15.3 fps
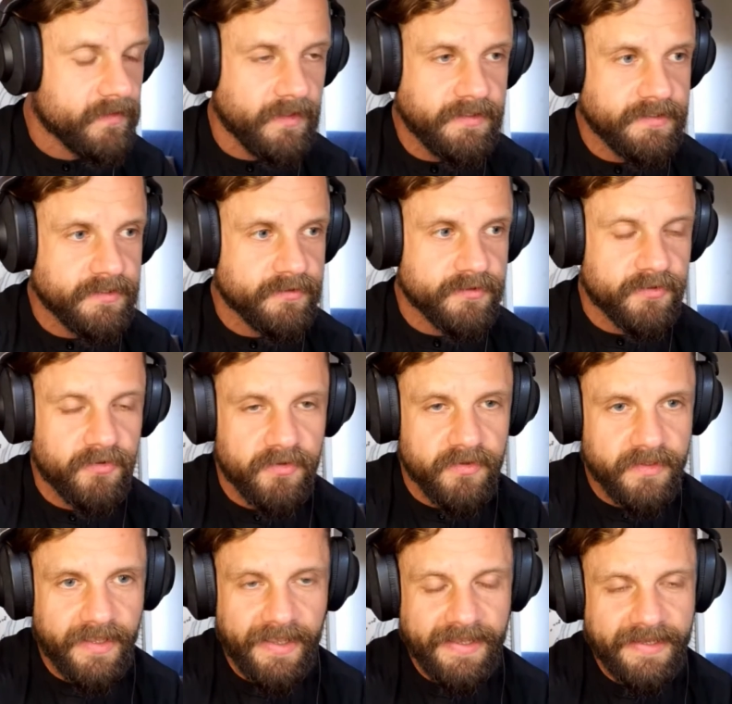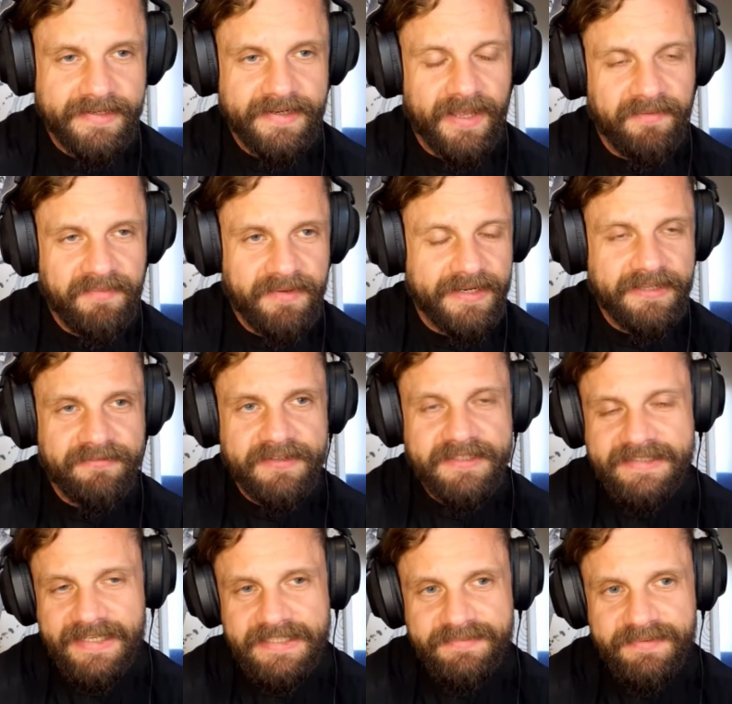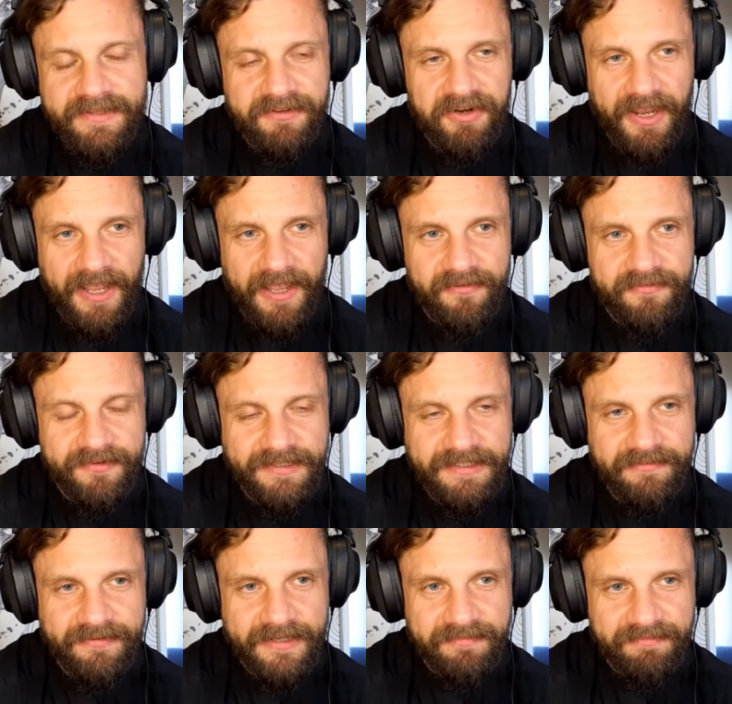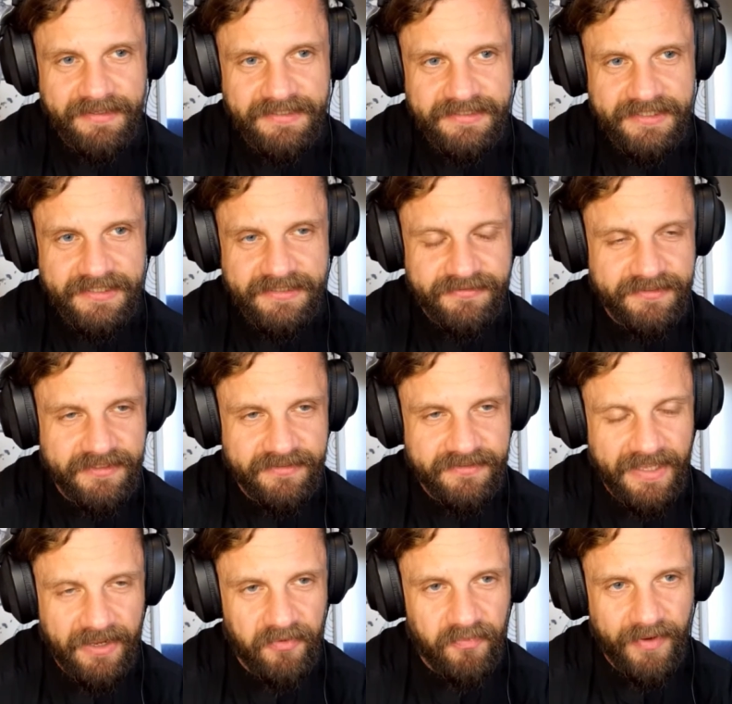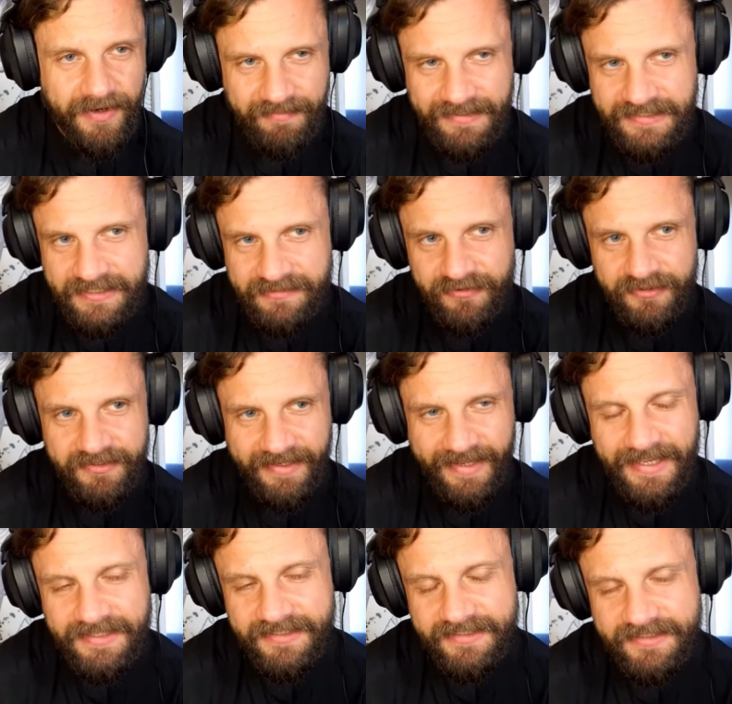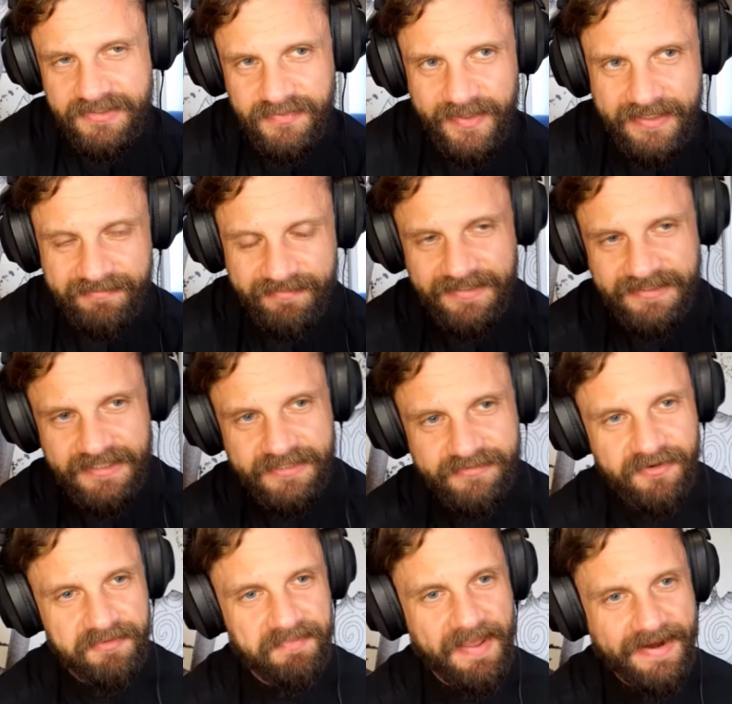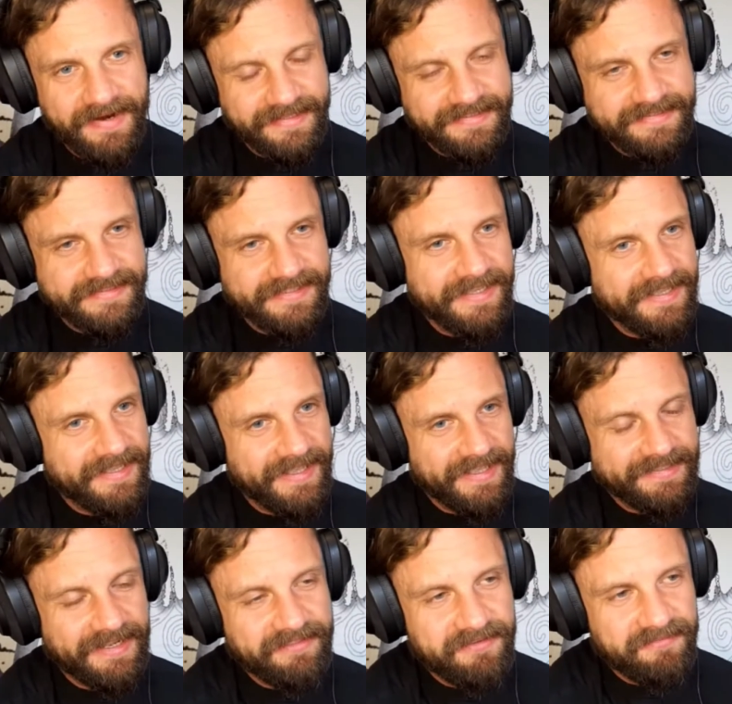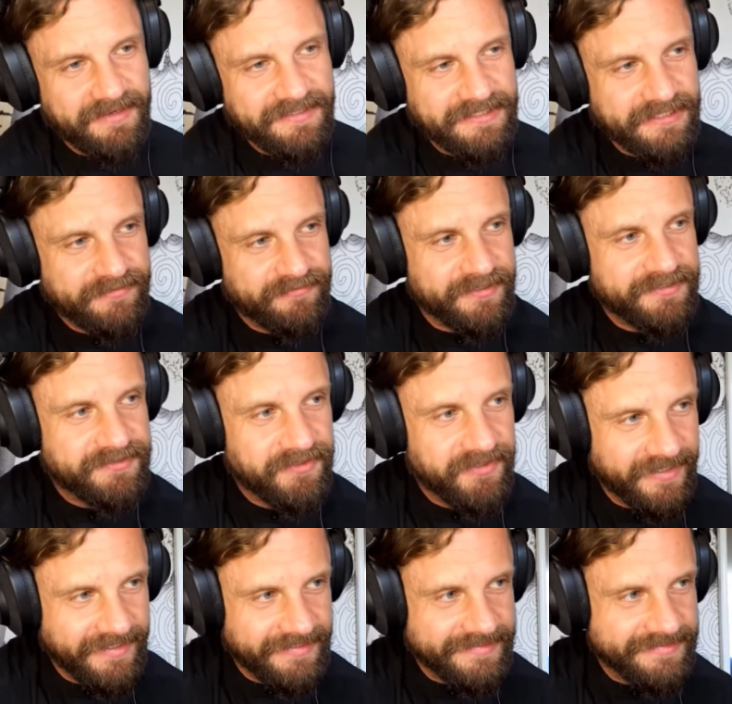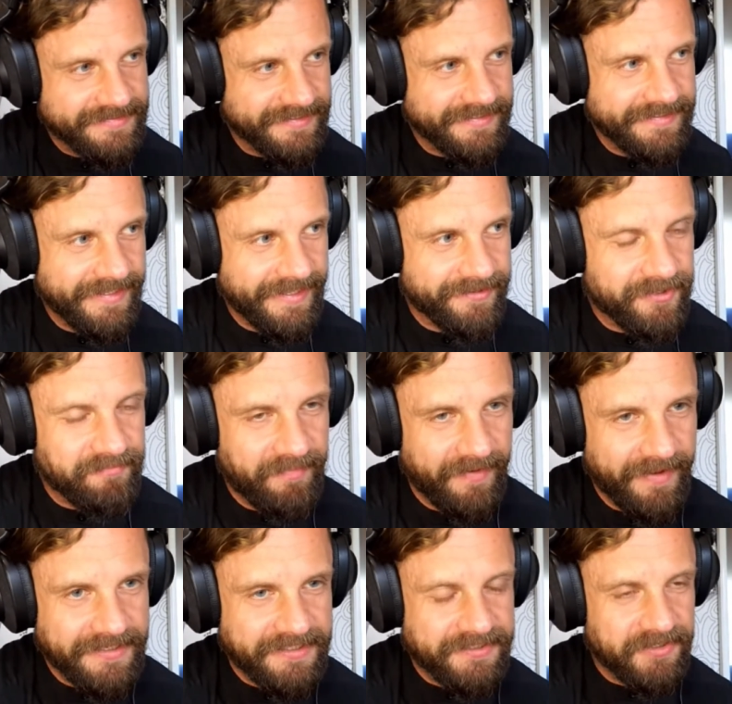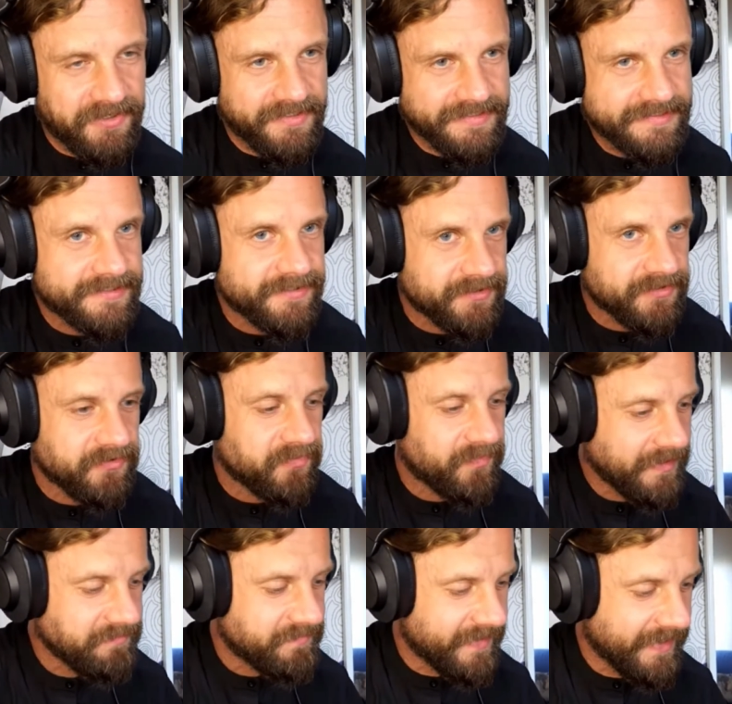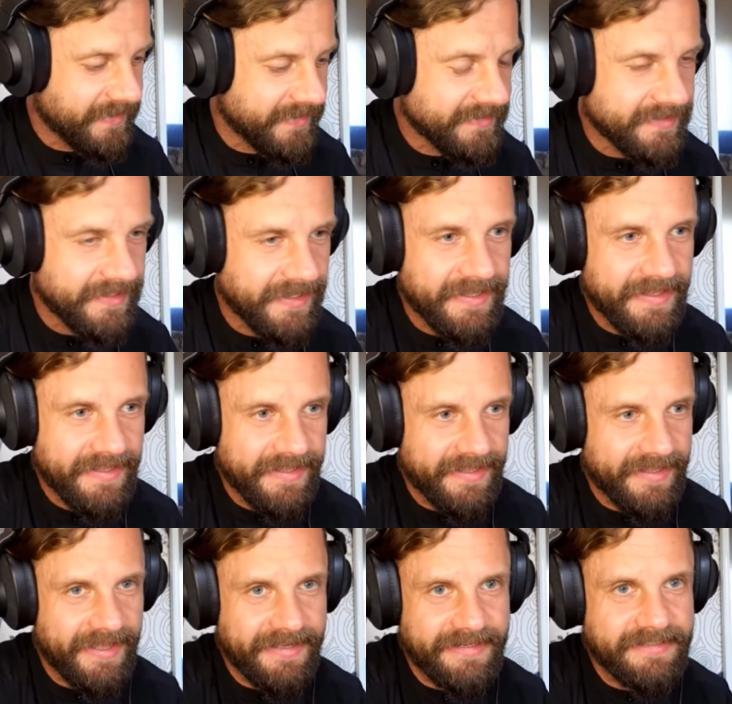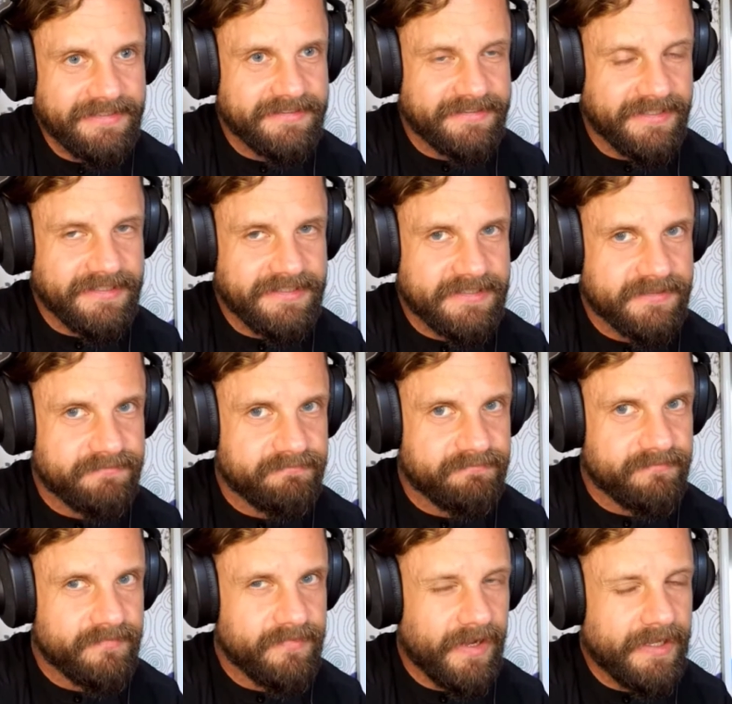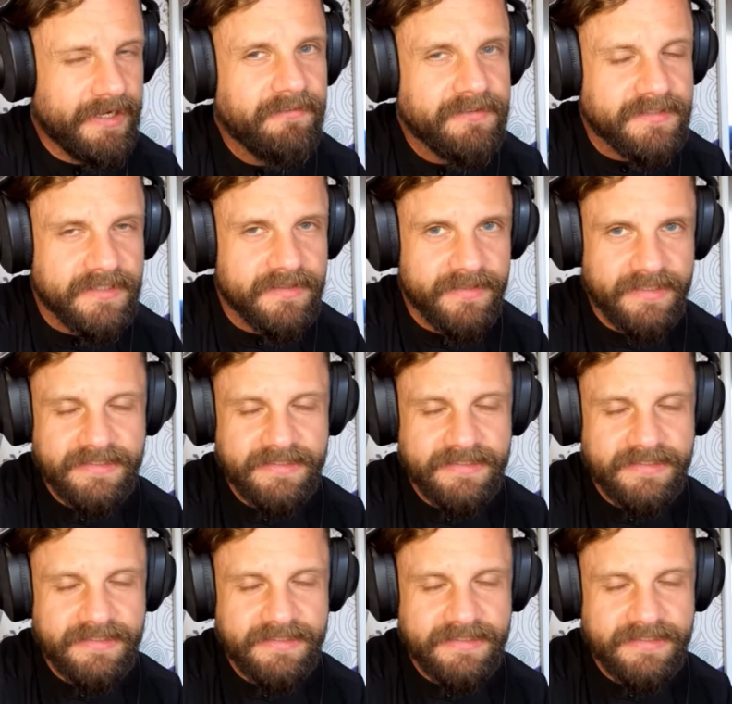That sounds cool. And I mean, it fascinates me that you have three different messages. You do like one message for educators, one message for parents, another message for students, and like you package it all as sort of one product. And it's just magnificent.